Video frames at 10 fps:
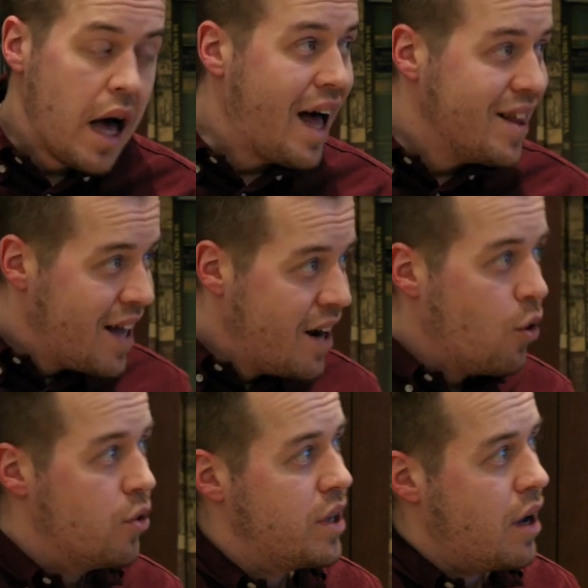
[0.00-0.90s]
And then
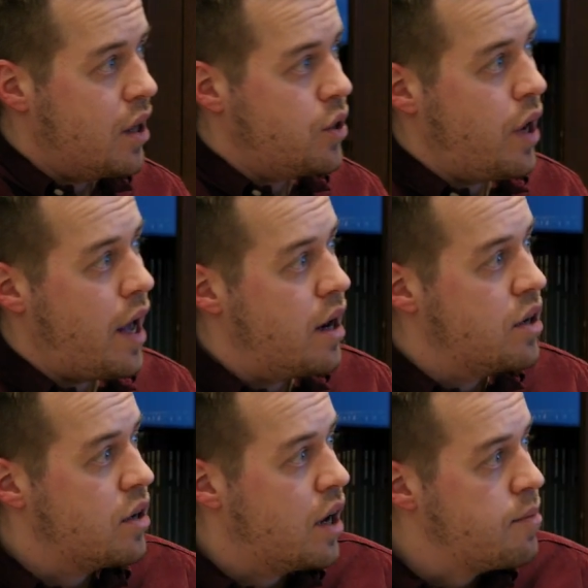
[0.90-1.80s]
on the other
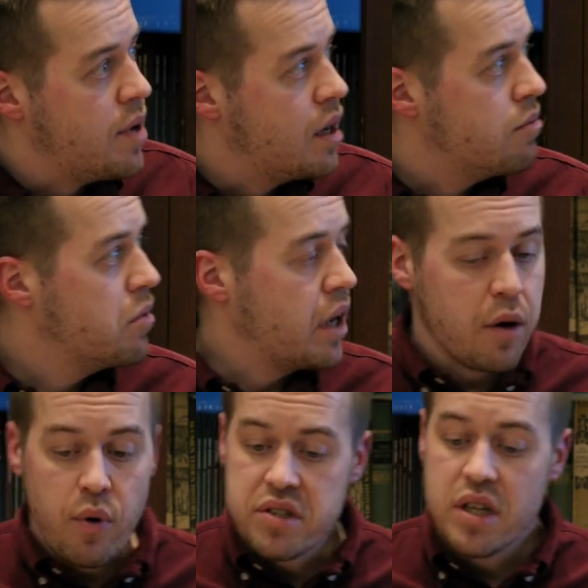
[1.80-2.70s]
hand, I mean,
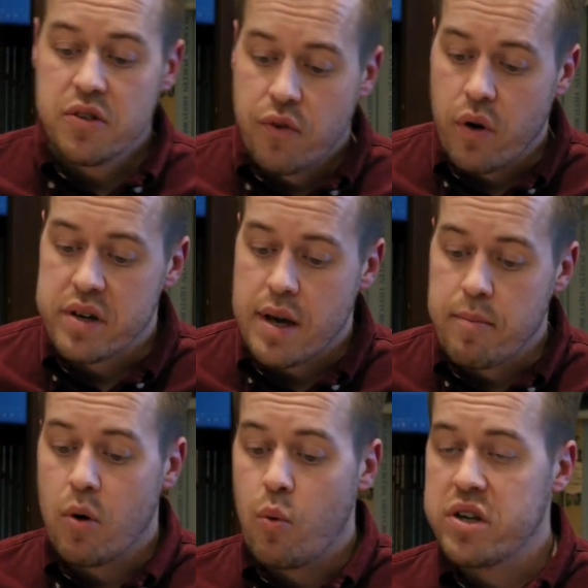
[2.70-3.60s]
linguistics, for
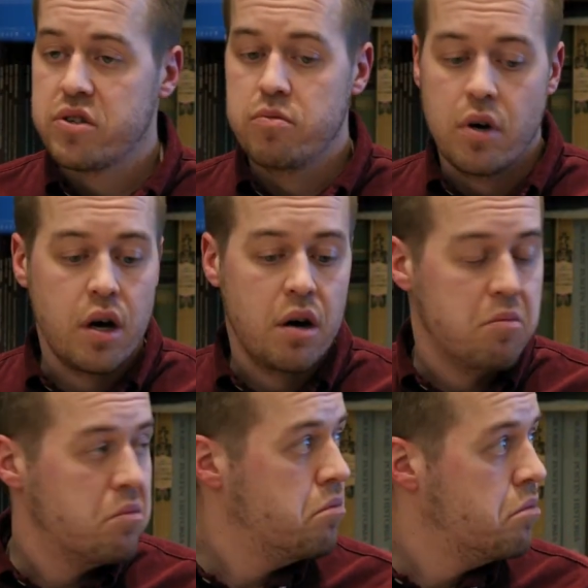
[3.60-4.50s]
example, was,
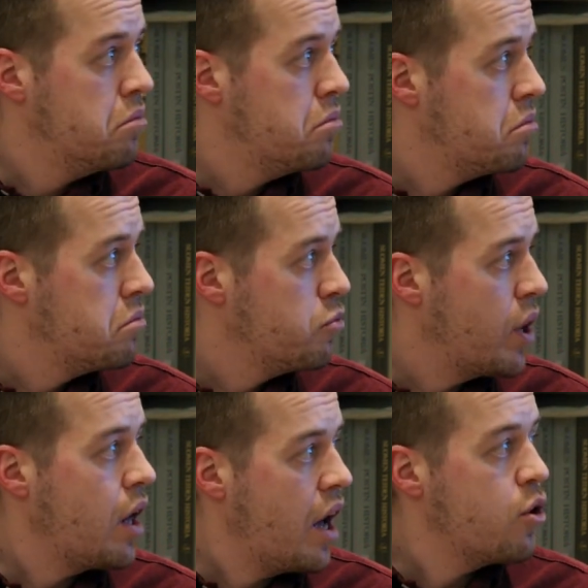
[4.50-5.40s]

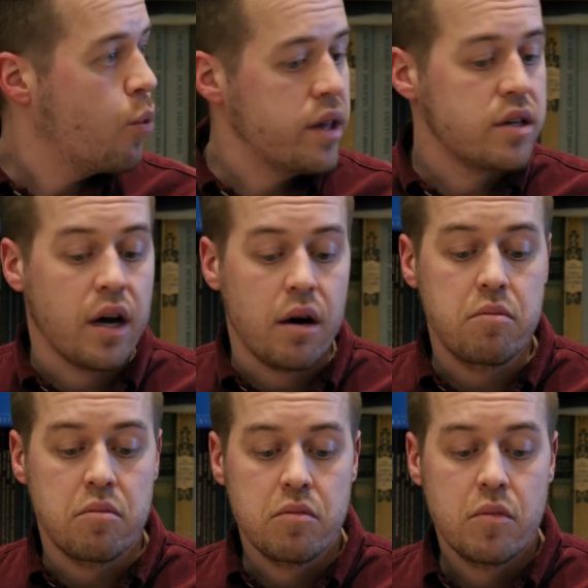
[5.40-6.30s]
well, underwent
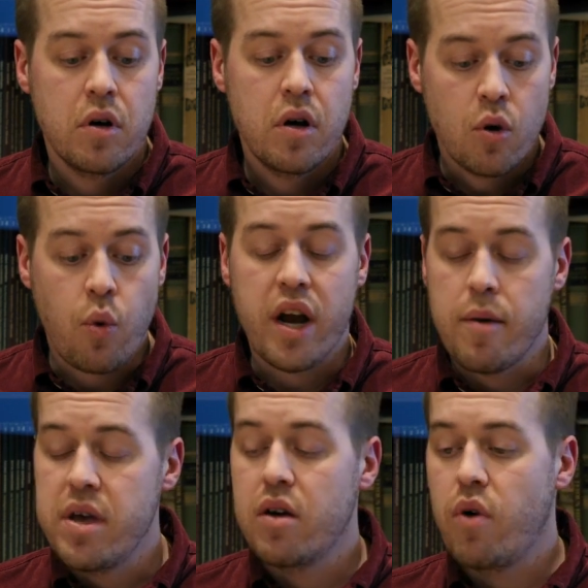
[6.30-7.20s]
quite
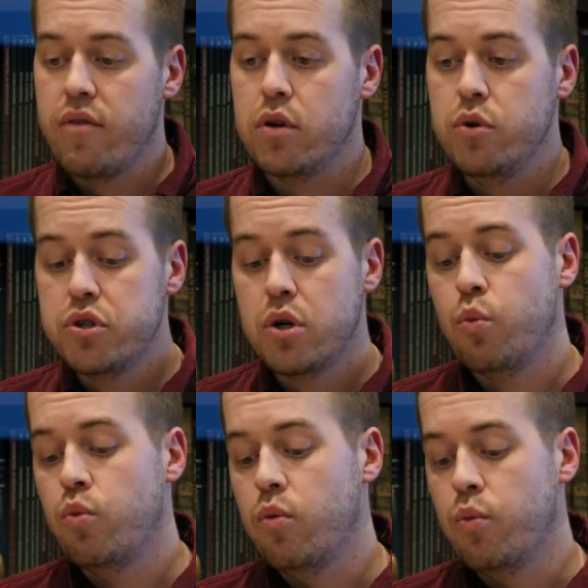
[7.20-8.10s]
a big
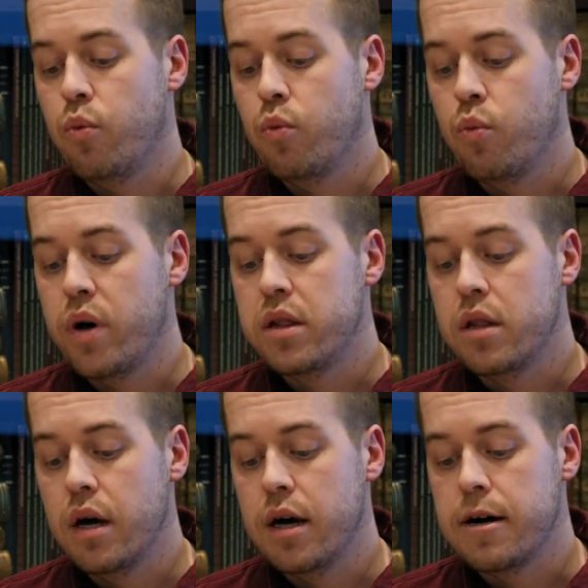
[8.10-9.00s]
revolution with